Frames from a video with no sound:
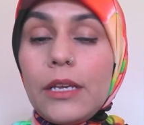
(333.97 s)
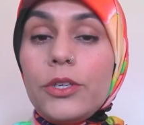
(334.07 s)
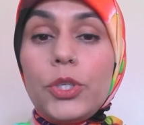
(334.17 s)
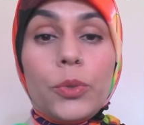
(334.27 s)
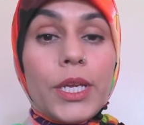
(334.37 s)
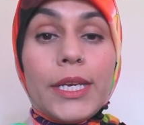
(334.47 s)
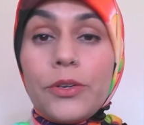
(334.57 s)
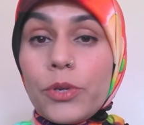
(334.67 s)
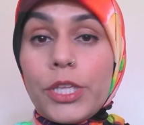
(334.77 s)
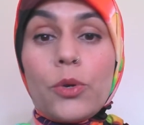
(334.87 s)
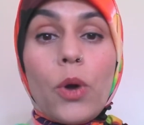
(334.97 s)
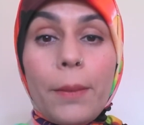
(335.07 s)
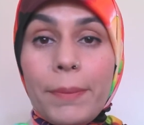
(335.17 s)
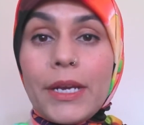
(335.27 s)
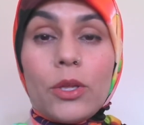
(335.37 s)
You can literally go
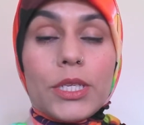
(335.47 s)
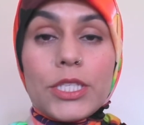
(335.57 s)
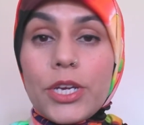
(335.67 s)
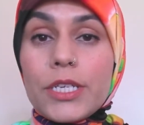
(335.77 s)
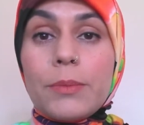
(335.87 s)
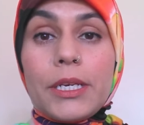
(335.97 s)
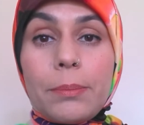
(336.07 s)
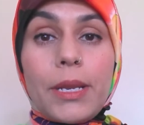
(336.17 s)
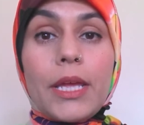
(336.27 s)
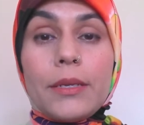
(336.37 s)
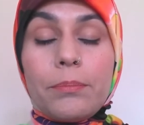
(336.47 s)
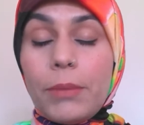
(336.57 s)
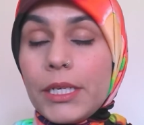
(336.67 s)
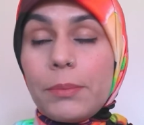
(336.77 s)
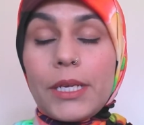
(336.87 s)
up and down the stairs
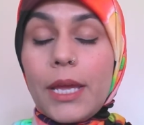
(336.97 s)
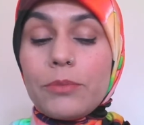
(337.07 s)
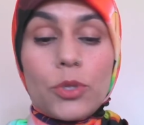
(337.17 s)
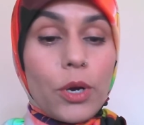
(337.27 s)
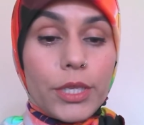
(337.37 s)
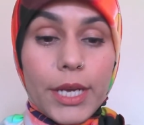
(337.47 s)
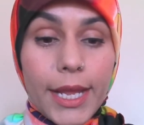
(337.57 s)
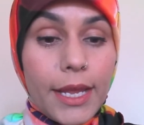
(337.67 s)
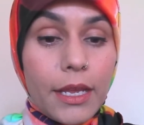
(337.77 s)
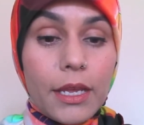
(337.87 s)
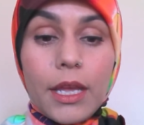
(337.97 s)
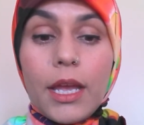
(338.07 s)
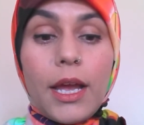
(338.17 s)
multiple times throughout the day.